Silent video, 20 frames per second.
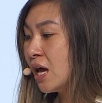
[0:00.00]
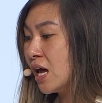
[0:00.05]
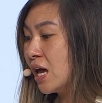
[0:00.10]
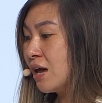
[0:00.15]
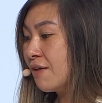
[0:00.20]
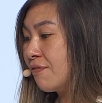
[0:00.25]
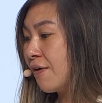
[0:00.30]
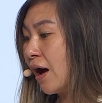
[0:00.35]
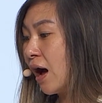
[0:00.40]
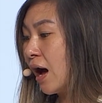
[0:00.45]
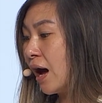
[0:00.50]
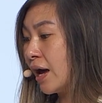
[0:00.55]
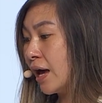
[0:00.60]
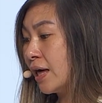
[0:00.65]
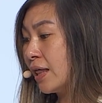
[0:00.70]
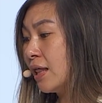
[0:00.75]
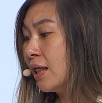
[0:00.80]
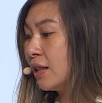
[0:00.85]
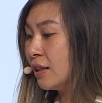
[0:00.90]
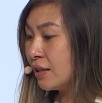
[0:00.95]
if
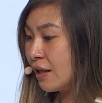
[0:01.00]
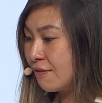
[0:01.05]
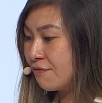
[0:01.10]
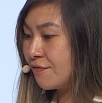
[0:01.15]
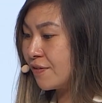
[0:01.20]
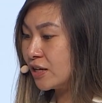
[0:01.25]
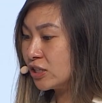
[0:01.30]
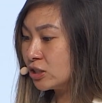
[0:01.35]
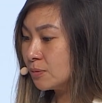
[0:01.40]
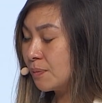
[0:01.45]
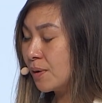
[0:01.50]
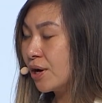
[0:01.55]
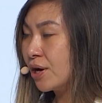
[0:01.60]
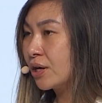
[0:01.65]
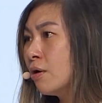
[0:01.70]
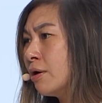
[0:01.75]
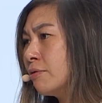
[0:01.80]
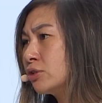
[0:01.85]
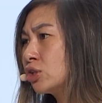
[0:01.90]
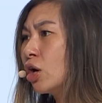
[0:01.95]
I left Facebook.
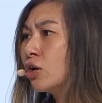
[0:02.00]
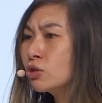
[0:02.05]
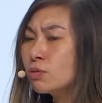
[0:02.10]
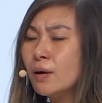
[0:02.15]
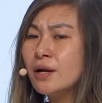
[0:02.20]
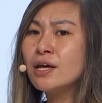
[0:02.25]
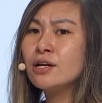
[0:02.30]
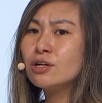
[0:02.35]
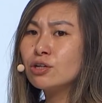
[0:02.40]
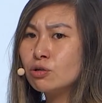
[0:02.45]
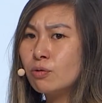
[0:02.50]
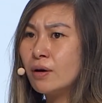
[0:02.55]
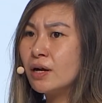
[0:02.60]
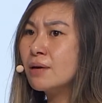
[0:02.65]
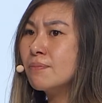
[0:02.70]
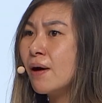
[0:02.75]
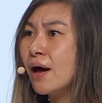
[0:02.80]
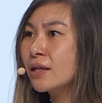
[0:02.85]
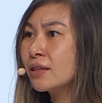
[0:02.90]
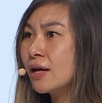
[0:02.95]
It was called 20 under
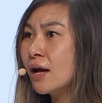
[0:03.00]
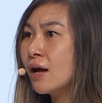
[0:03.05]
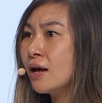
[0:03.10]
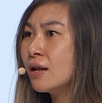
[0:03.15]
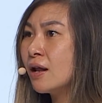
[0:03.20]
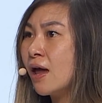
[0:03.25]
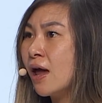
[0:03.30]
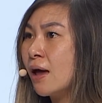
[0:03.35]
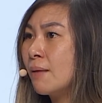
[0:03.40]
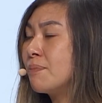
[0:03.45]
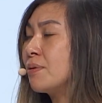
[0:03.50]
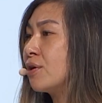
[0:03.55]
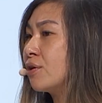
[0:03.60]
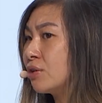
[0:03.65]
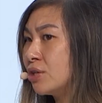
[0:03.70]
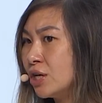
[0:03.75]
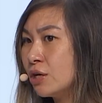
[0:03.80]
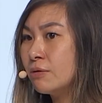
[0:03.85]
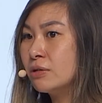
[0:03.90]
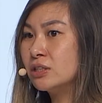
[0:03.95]
20 back then and Peter
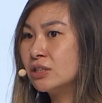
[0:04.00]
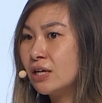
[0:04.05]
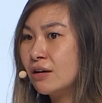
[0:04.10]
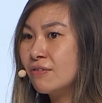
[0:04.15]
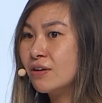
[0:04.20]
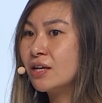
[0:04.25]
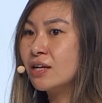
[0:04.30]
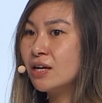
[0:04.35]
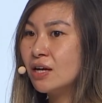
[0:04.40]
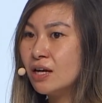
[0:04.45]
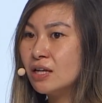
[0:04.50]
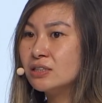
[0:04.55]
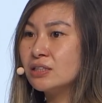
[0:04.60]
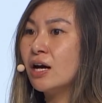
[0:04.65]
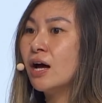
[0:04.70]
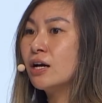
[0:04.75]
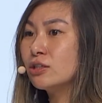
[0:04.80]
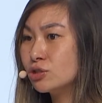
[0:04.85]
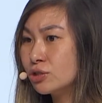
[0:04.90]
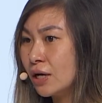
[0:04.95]
Thiel was giving kids
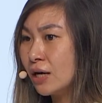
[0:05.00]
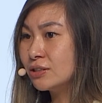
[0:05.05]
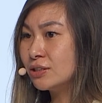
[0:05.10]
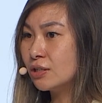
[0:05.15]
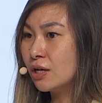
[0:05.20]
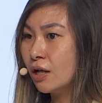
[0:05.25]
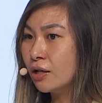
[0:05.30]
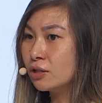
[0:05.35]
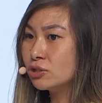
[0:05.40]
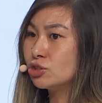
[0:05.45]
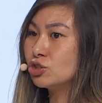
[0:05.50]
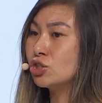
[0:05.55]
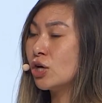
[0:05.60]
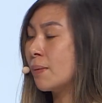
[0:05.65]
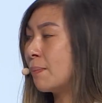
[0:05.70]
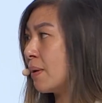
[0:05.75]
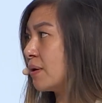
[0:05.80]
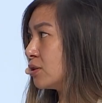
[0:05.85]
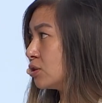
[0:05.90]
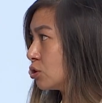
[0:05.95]
$100,000 to
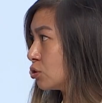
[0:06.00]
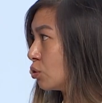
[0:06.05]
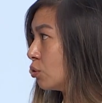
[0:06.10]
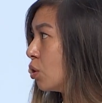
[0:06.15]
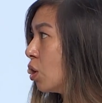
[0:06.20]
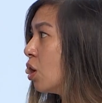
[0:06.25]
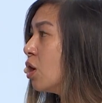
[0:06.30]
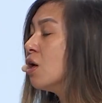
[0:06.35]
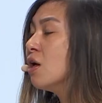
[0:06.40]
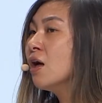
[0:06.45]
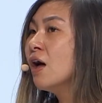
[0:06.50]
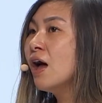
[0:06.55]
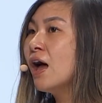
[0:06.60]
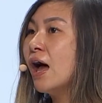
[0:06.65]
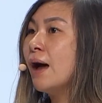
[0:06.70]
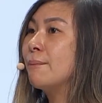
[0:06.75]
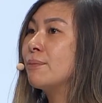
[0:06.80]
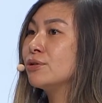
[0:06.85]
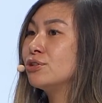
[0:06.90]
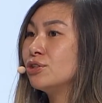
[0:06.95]
drop out of school
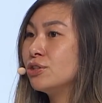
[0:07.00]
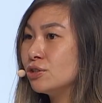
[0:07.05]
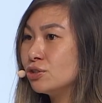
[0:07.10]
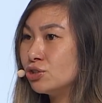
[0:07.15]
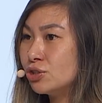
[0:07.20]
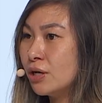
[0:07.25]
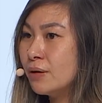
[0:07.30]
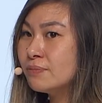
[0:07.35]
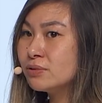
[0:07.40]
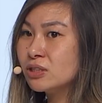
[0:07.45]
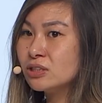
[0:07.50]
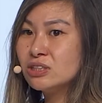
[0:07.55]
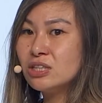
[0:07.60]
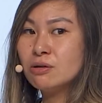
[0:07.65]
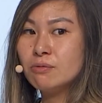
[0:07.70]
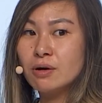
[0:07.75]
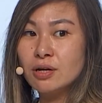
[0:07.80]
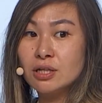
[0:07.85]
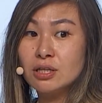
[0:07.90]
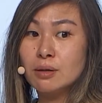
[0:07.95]
and pursue their dreams because
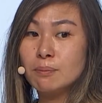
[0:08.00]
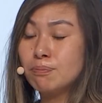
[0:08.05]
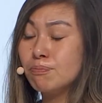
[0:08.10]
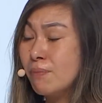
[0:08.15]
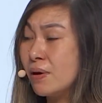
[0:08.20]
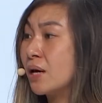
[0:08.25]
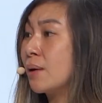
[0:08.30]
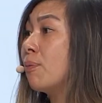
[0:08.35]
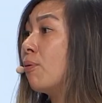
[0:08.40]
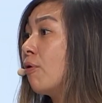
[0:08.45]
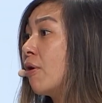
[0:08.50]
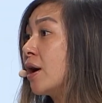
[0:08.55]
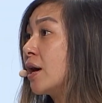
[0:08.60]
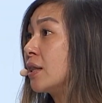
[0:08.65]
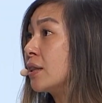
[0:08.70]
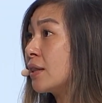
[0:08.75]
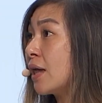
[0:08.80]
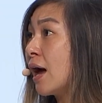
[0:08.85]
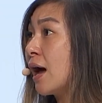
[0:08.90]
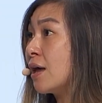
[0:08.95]
he wanted to make a
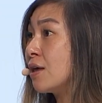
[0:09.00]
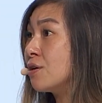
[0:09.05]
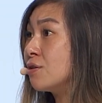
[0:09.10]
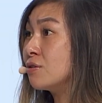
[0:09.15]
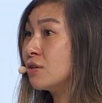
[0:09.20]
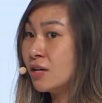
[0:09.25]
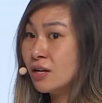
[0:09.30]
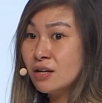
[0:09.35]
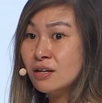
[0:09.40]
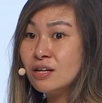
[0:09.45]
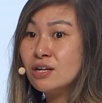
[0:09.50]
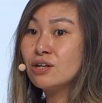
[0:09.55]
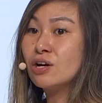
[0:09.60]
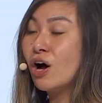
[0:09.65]
point that you didn't need